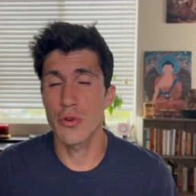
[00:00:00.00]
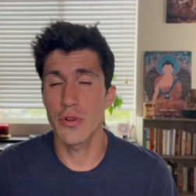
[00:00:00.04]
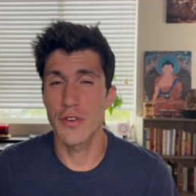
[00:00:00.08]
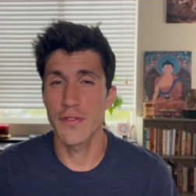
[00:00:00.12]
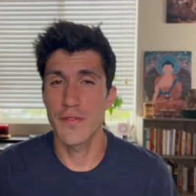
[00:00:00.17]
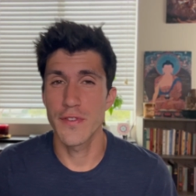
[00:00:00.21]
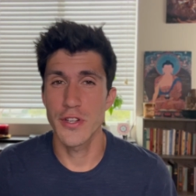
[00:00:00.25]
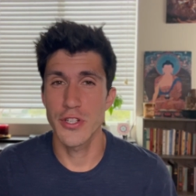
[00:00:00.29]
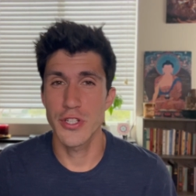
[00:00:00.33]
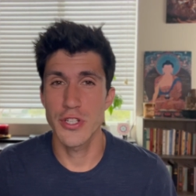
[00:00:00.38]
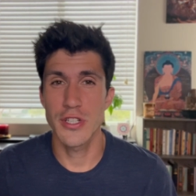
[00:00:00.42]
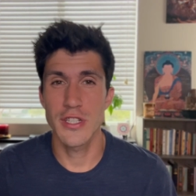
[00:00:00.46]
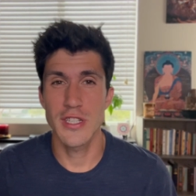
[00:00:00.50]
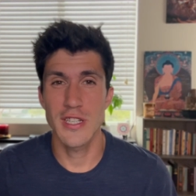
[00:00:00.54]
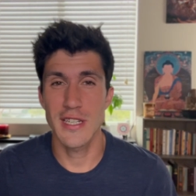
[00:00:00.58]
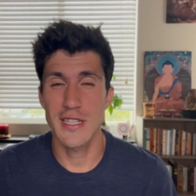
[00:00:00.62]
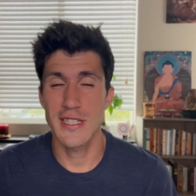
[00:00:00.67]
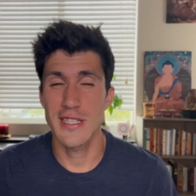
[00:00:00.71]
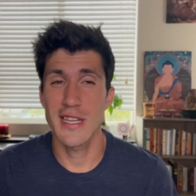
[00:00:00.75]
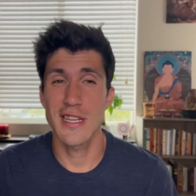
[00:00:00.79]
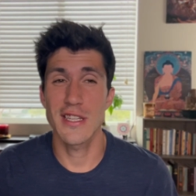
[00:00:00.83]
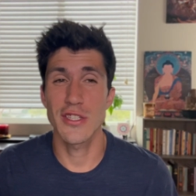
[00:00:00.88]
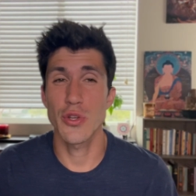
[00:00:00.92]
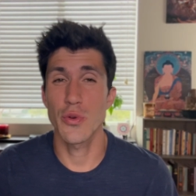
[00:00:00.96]
deficiencies
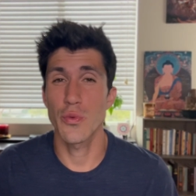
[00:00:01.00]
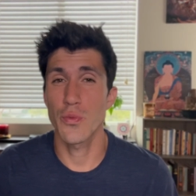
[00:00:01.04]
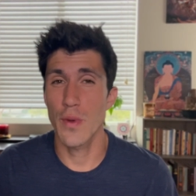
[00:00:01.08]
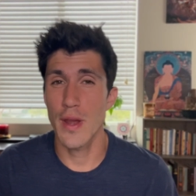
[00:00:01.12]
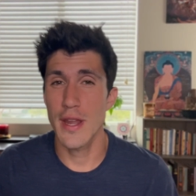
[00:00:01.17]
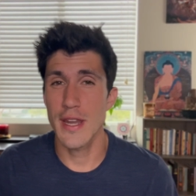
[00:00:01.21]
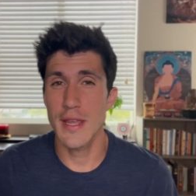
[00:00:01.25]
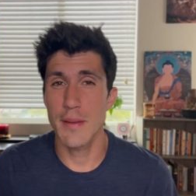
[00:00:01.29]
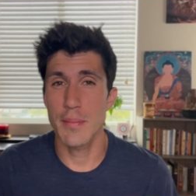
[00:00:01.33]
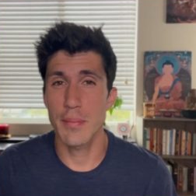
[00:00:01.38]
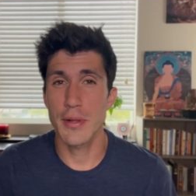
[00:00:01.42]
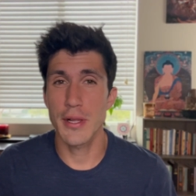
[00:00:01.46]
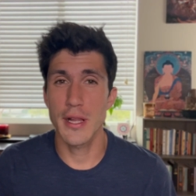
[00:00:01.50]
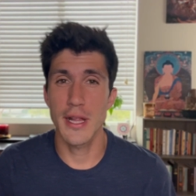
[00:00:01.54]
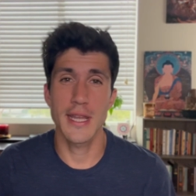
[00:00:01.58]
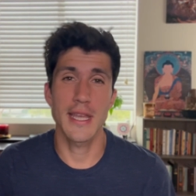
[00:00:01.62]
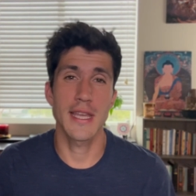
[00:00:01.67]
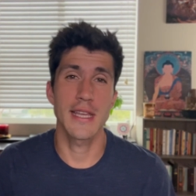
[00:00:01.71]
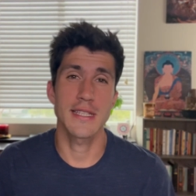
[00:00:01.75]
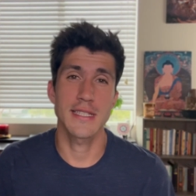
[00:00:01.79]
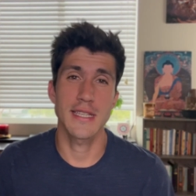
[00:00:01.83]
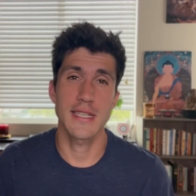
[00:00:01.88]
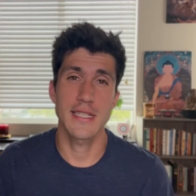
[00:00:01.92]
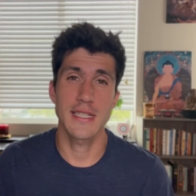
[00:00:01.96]
that is already
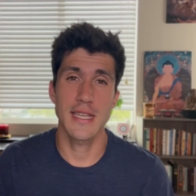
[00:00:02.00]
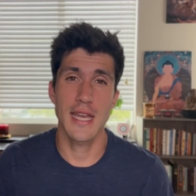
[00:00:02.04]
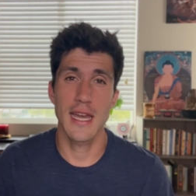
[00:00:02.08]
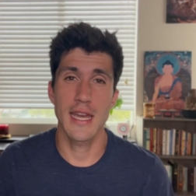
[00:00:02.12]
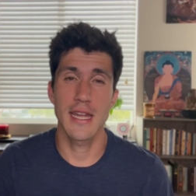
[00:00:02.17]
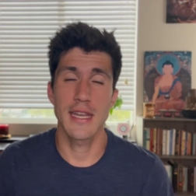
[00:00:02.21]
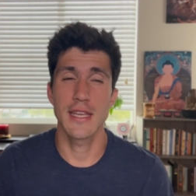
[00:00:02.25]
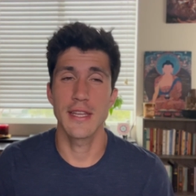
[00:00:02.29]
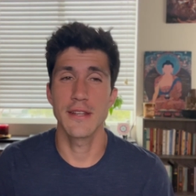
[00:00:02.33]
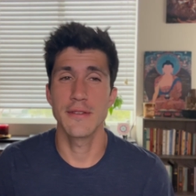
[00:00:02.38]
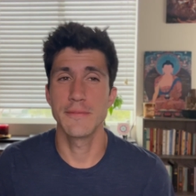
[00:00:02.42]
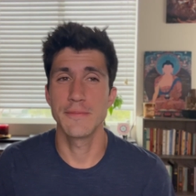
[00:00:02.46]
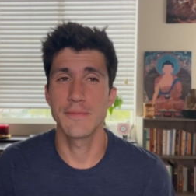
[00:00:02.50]
plaguing society.